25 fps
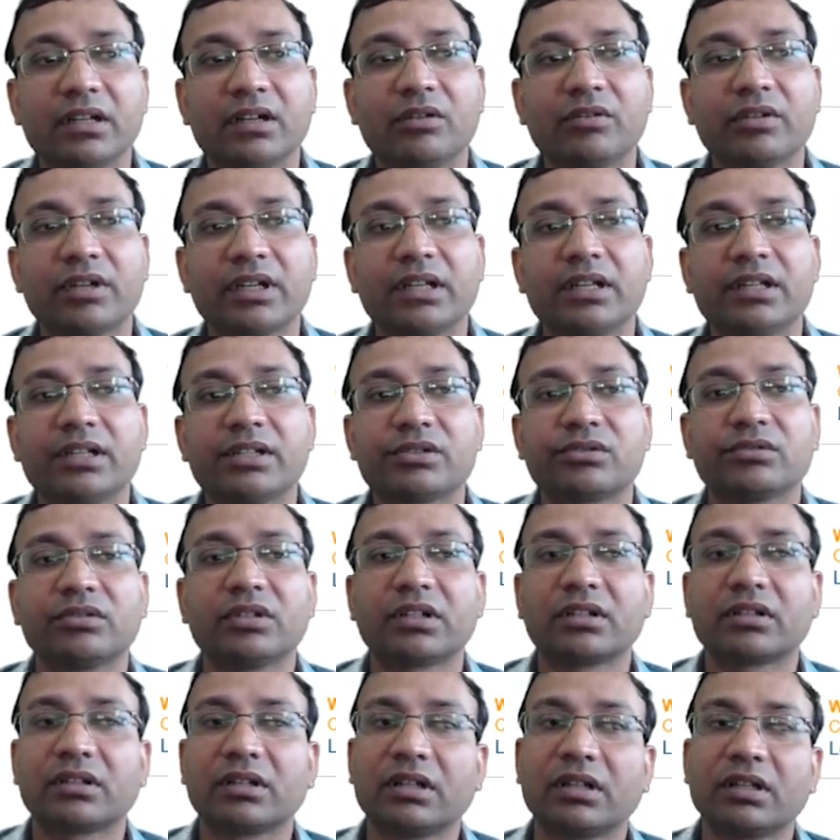Okay, so
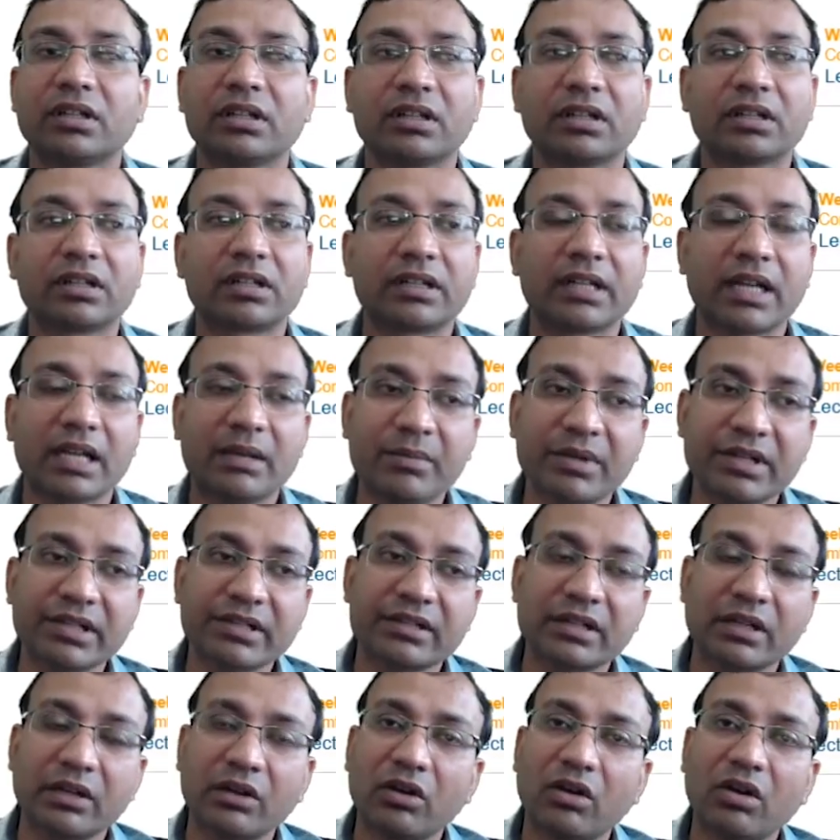the climate
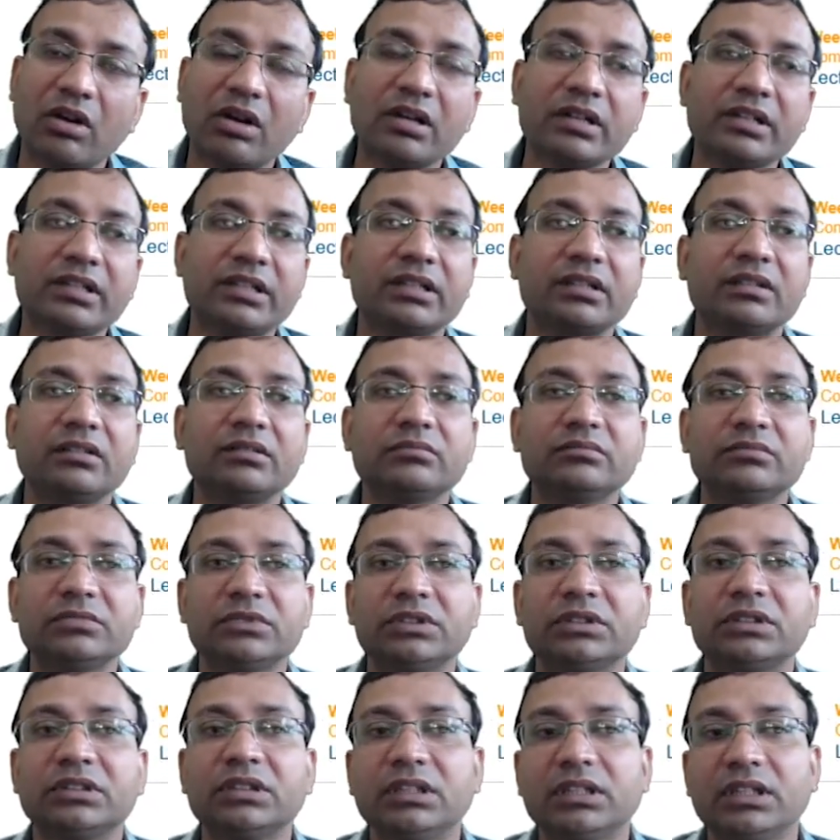is a long
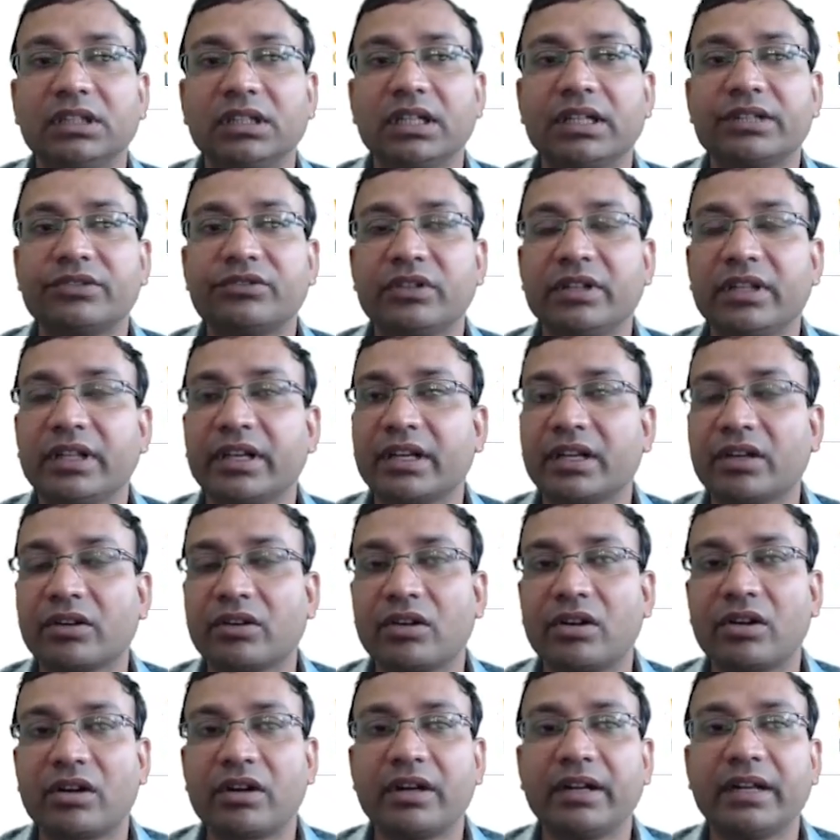term actually
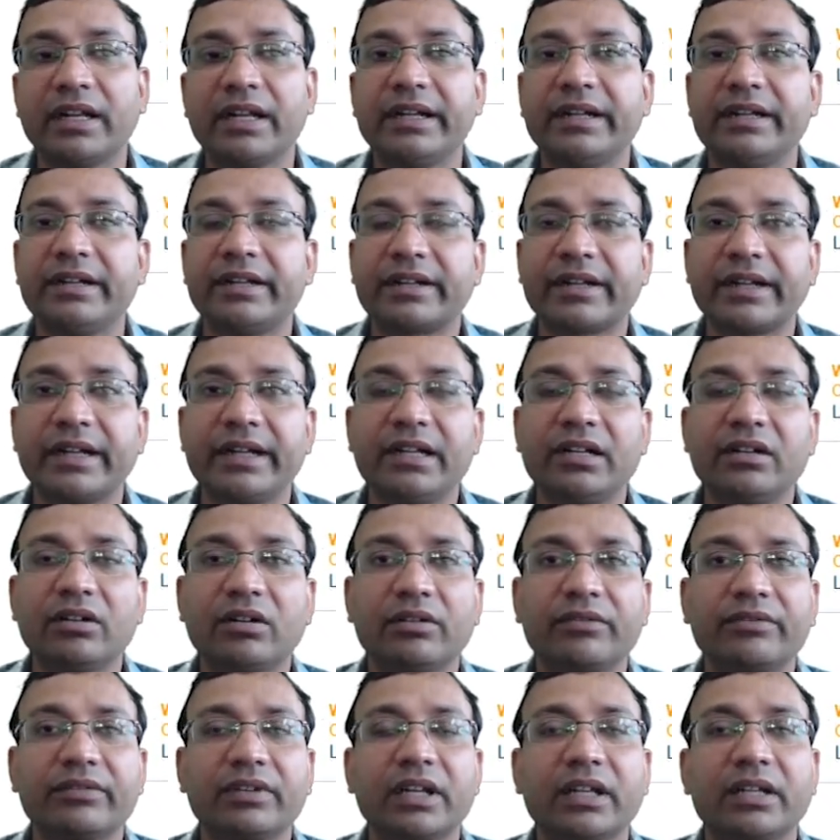record and trend
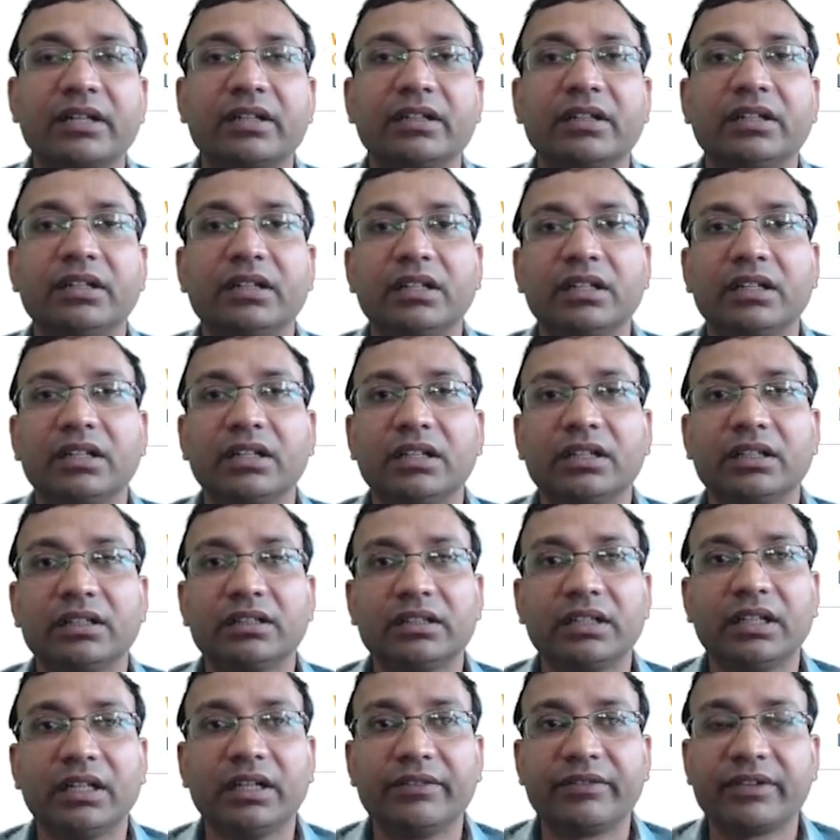of
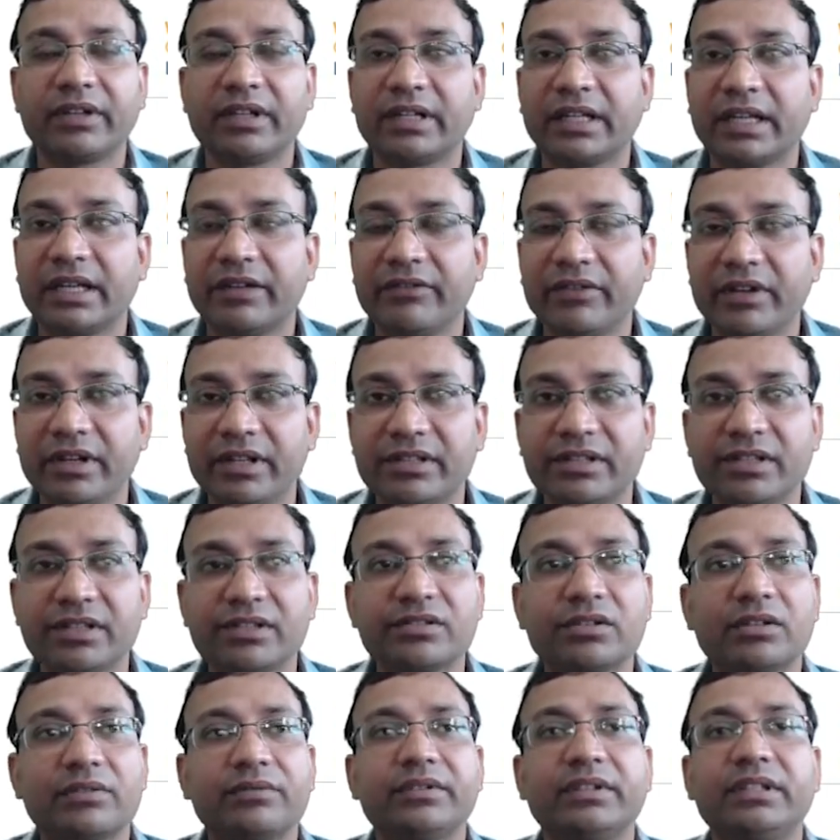the different
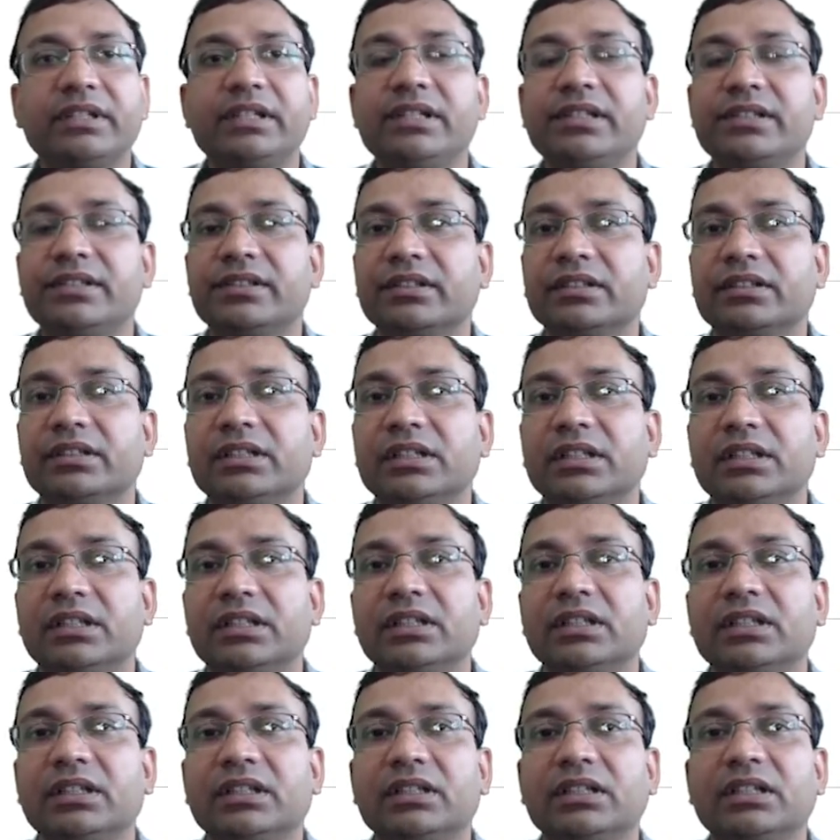averages of these
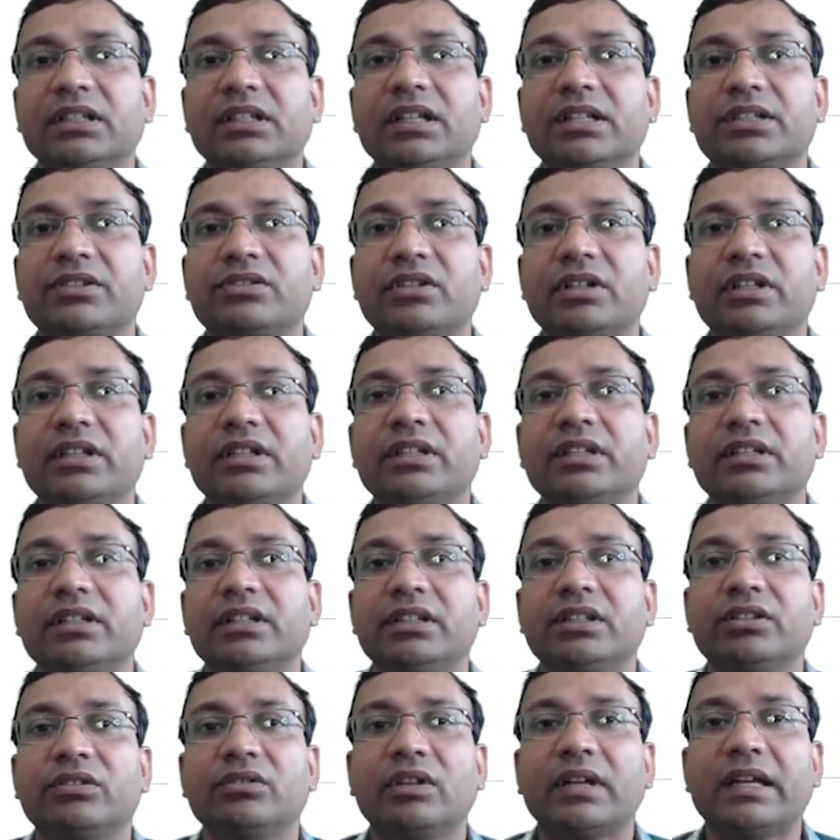actually
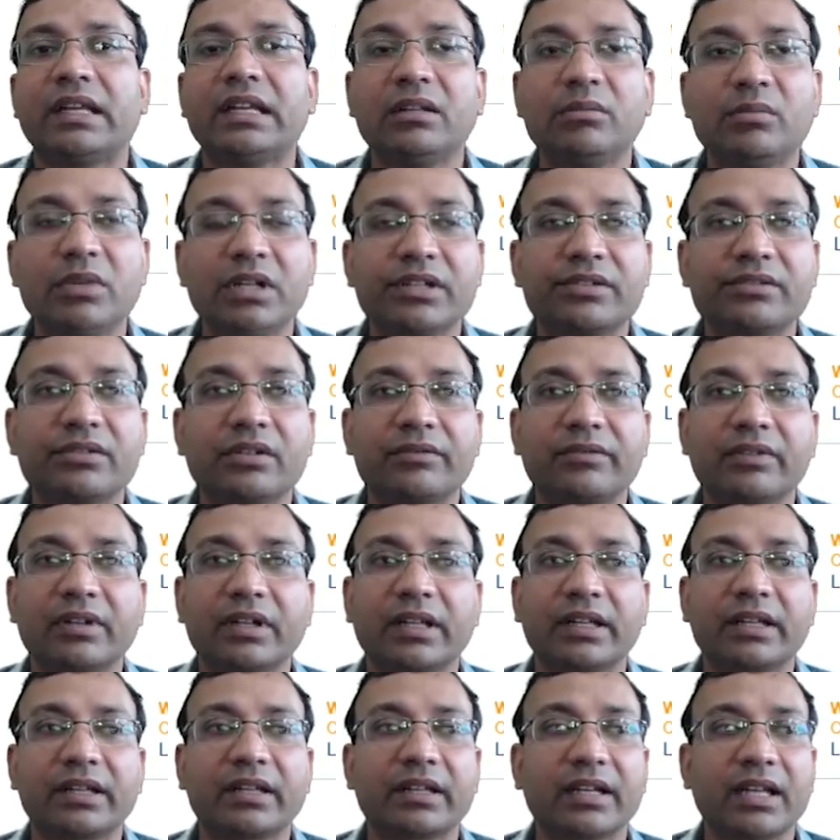elements of
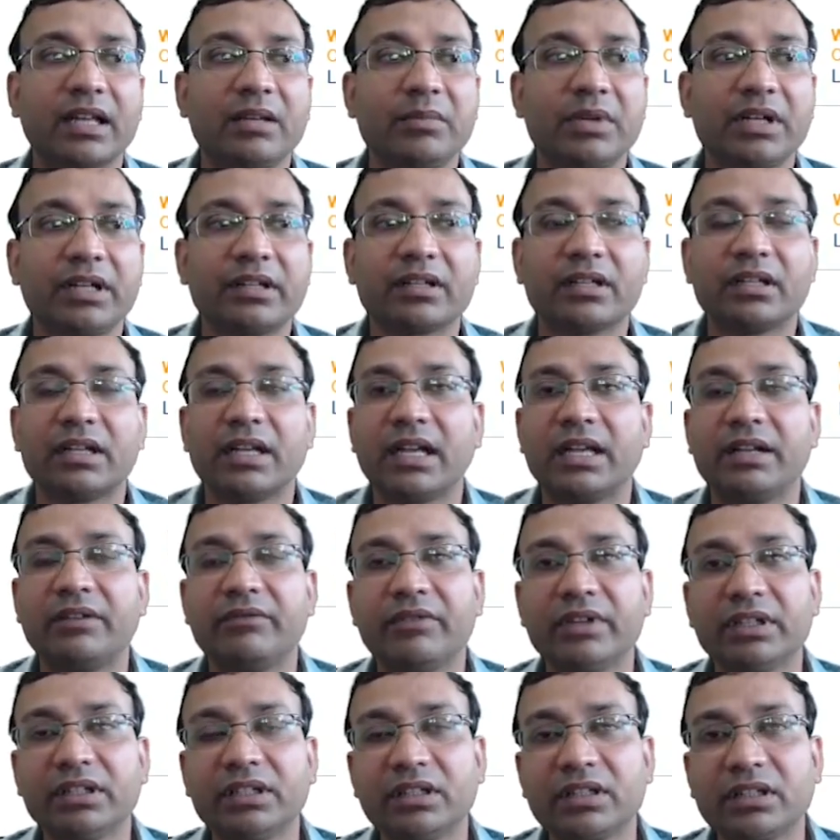climate
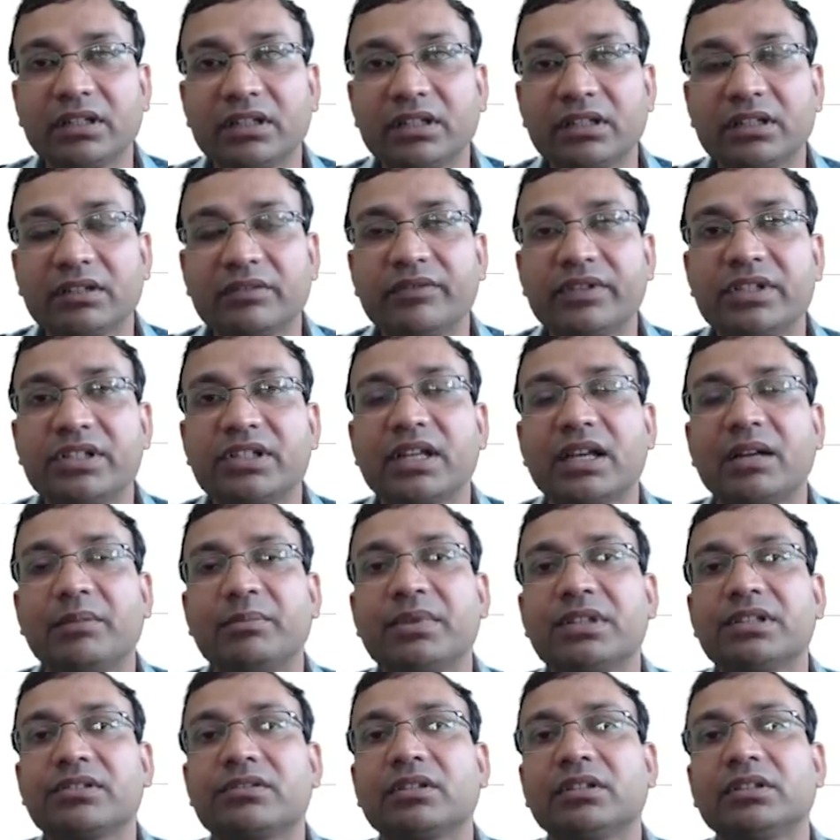and weather which
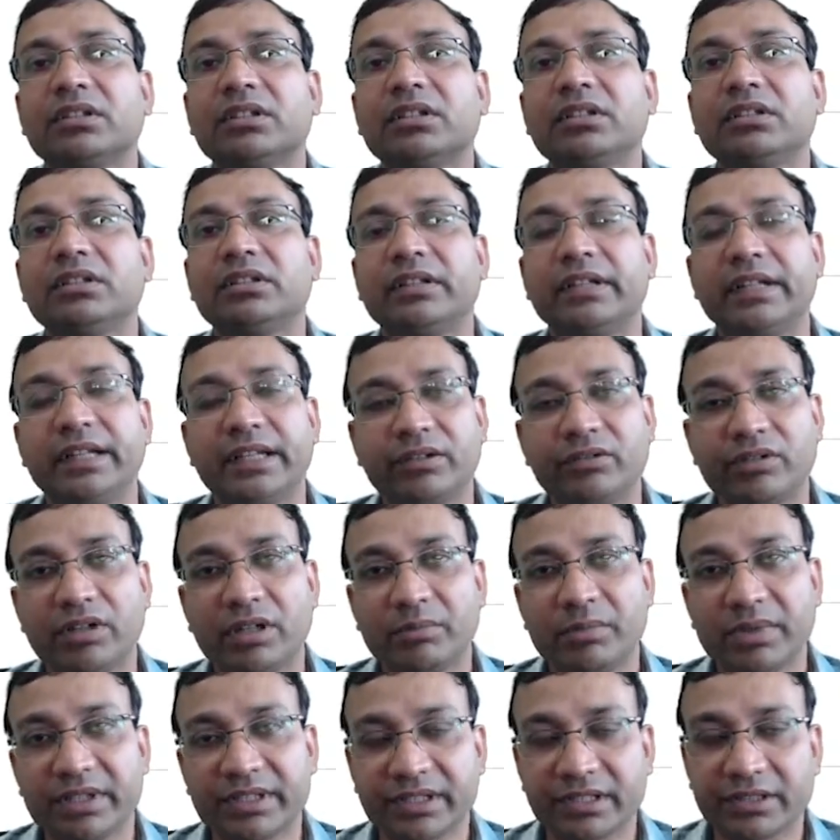happens on the
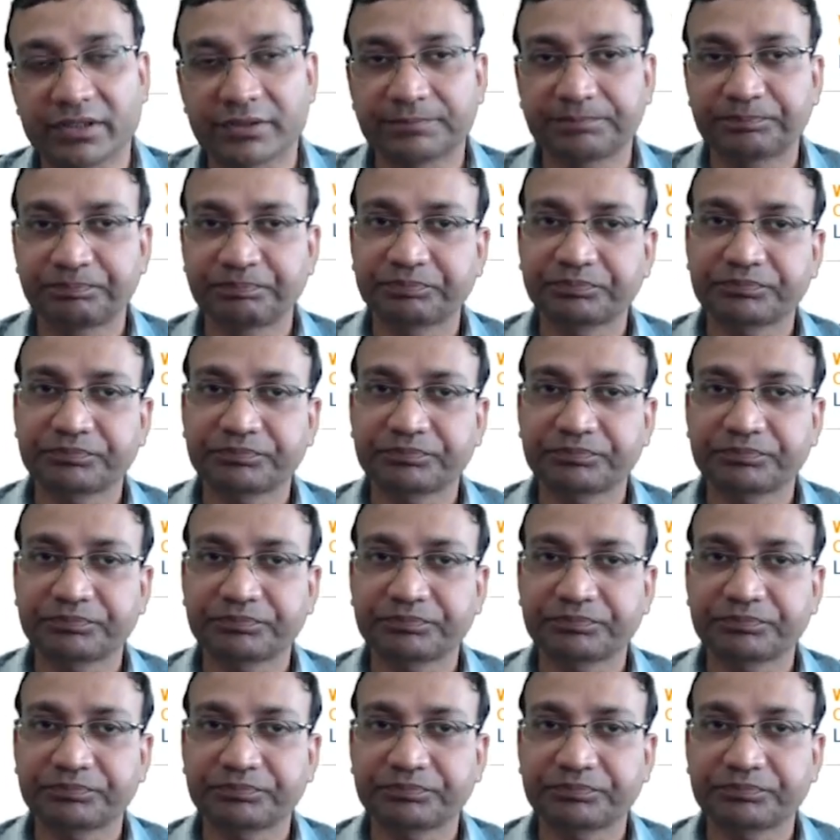day-to-day basis.